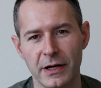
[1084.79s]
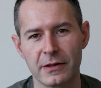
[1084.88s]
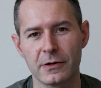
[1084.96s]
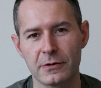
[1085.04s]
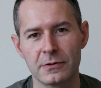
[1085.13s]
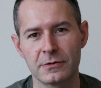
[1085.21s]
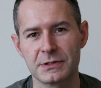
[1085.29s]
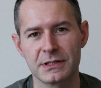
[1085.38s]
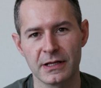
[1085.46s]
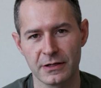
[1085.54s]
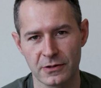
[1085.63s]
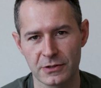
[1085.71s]
by
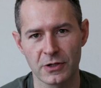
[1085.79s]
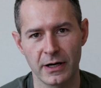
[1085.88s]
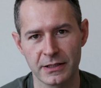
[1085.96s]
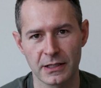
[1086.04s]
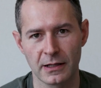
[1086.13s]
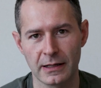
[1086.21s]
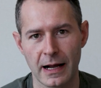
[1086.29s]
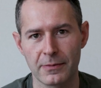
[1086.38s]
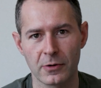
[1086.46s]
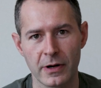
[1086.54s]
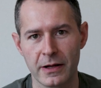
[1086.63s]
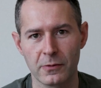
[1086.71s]
those that you're trying to
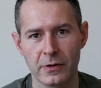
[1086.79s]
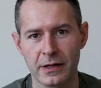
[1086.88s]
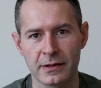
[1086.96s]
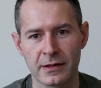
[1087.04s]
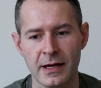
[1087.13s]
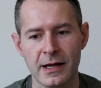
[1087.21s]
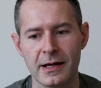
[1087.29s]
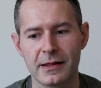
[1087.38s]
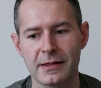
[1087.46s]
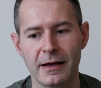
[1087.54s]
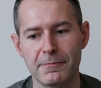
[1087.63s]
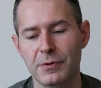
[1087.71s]
collaborate with,
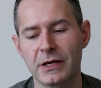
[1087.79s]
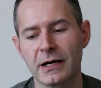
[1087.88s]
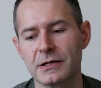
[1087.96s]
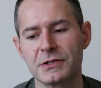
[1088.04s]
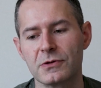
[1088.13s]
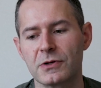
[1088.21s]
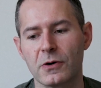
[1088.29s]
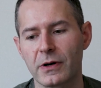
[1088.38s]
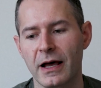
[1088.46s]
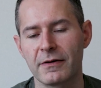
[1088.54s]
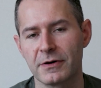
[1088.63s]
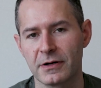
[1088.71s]
that because you
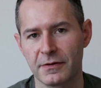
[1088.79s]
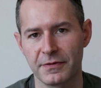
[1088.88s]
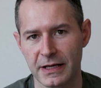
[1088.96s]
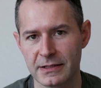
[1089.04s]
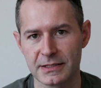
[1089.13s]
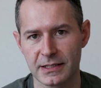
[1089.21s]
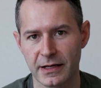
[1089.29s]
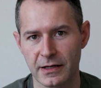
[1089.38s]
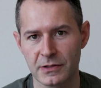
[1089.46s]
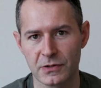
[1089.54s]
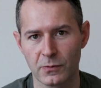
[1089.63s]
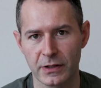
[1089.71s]
don't have enough
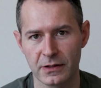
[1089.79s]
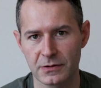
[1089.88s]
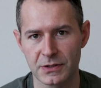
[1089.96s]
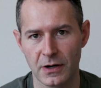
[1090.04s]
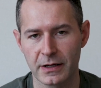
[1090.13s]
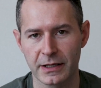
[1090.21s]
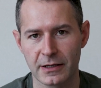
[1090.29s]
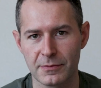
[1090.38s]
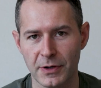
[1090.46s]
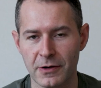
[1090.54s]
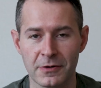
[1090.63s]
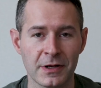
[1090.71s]
insight into what they're talking
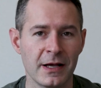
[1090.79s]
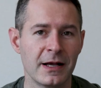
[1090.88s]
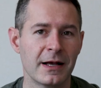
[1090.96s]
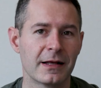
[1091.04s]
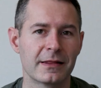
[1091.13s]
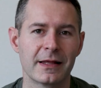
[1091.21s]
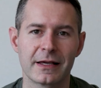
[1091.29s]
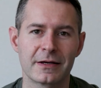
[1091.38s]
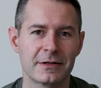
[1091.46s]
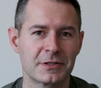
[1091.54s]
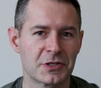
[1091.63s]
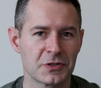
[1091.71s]
about, they
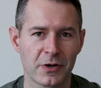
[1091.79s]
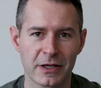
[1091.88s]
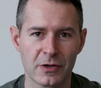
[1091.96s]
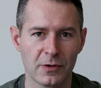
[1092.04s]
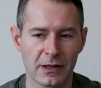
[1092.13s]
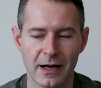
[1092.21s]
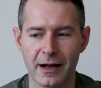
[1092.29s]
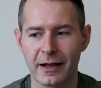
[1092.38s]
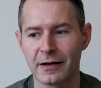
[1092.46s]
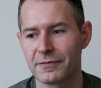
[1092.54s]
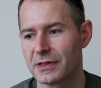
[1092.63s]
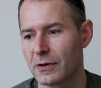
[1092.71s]
could string you a
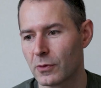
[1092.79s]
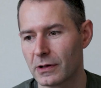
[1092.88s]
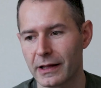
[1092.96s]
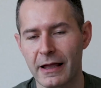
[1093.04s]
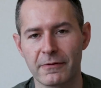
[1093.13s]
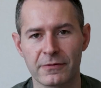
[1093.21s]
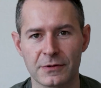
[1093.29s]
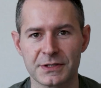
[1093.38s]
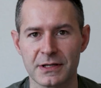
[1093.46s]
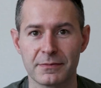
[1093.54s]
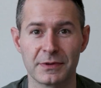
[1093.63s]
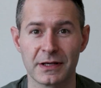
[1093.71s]
line. If they were late for
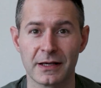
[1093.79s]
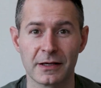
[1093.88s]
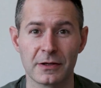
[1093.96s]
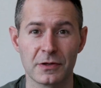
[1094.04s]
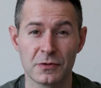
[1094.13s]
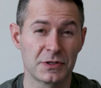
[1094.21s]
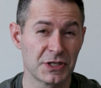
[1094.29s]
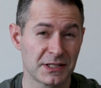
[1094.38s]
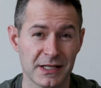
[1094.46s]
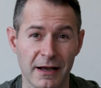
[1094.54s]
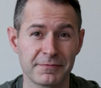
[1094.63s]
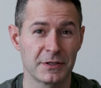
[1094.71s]
something, you
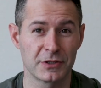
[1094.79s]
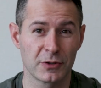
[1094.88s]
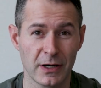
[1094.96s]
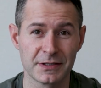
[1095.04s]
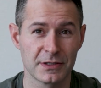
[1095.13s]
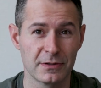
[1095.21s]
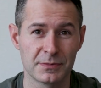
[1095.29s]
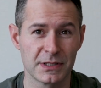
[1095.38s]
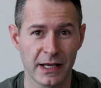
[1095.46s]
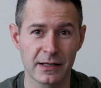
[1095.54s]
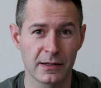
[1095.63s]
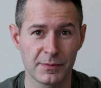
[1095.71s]
just have to trust them,
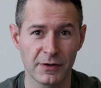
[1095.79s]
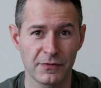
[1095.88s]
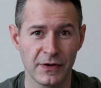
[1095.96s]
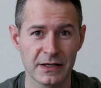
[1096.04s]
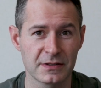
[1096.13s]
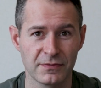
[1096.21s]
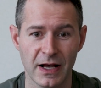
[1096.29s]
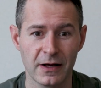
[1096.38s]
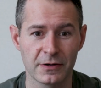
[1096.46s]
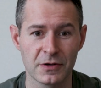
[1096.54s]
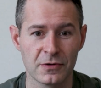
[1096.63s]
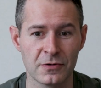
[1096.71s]
take them at face
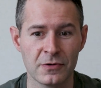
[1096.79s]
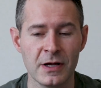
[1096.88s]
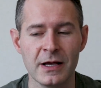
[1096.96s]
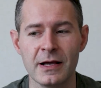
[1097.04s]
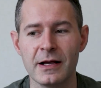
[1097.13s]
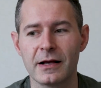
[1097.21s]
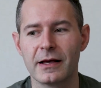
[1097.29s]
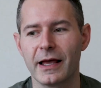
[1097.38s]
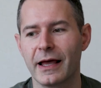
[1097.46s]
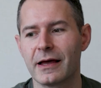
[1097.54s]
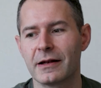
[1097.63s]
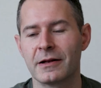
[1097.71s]
value.
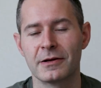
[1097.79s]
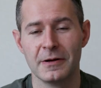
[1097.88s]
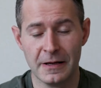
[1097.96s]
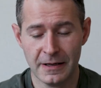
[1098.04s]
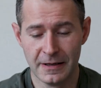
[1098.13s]
And